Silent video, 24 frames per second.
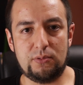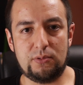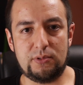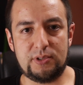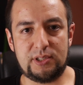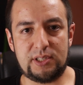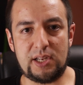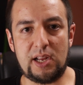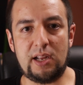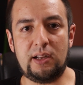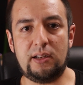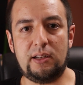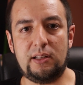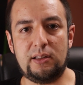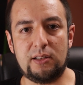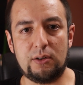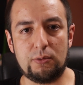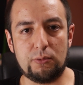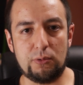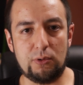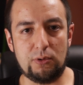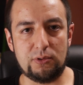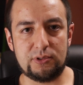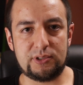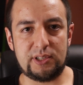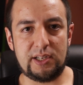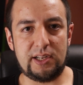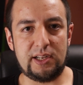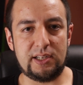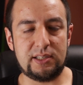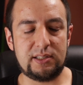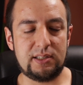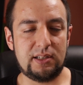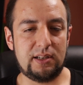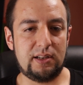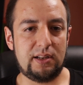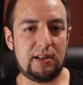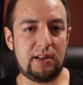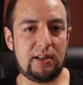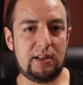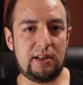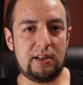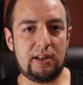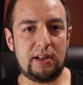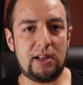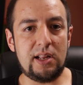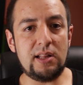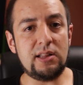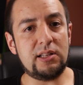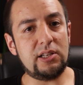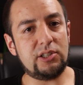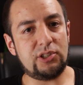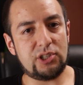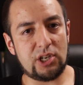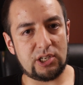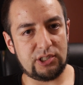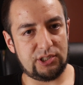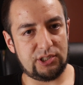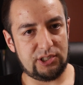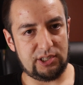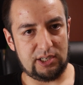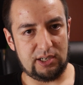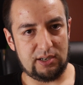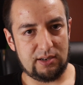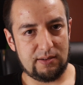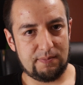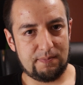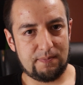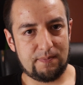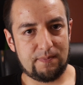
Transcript: say in the rules is, in the judging,